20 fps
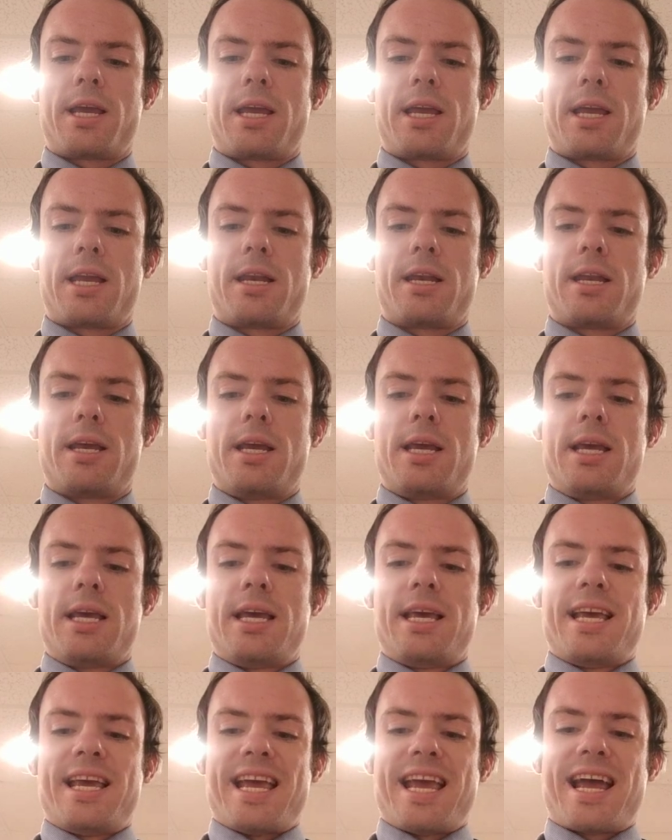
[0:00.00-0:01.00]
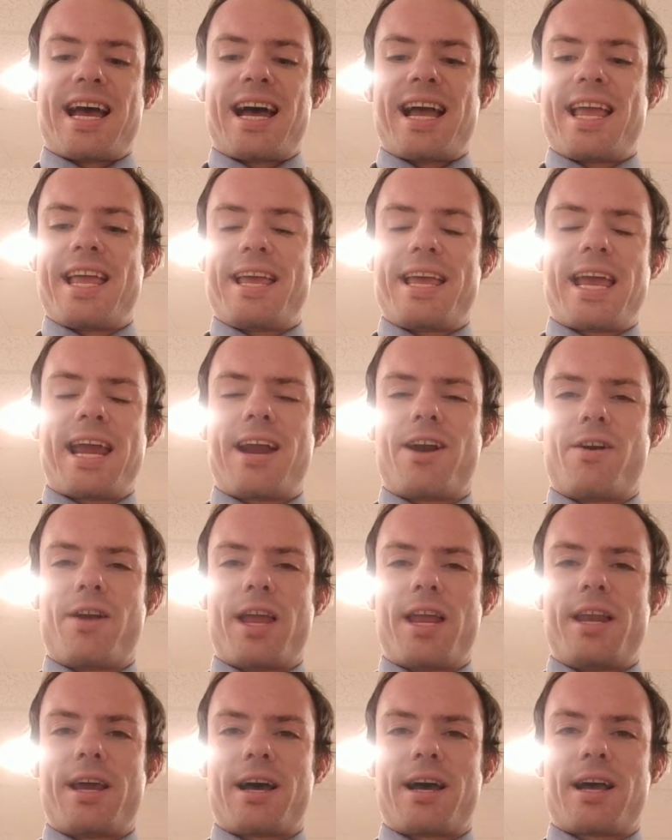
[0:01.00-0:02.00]
And
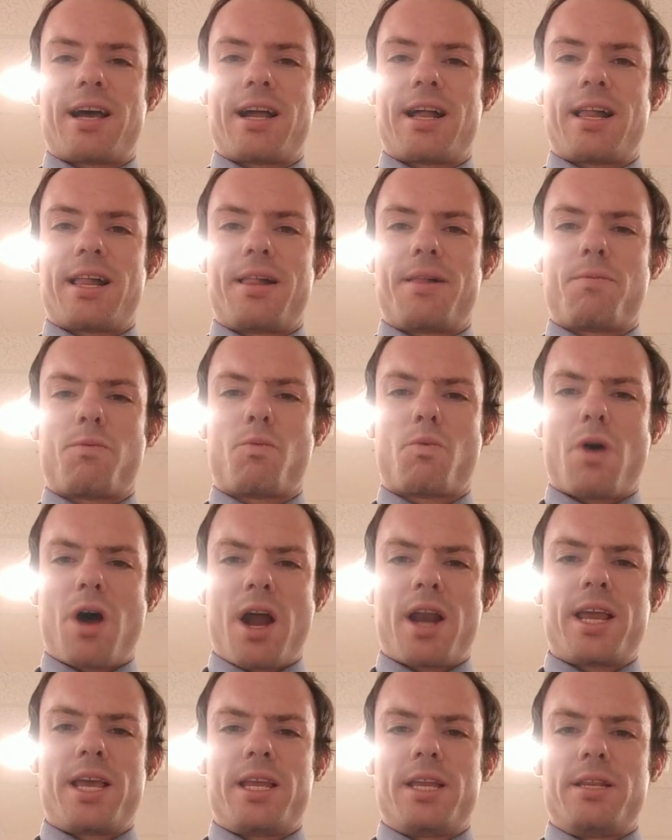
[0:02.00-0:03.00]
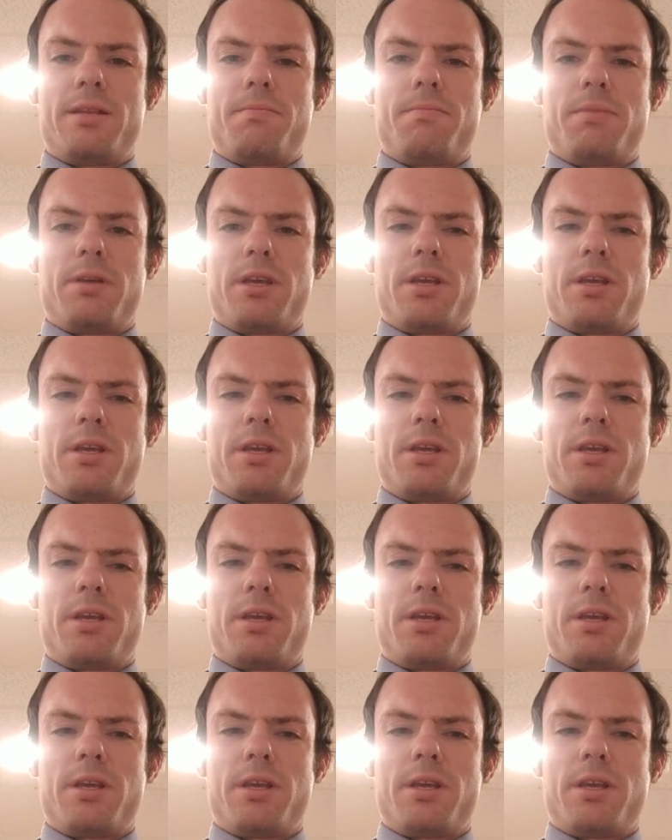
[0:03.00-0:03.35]
Herod wanted,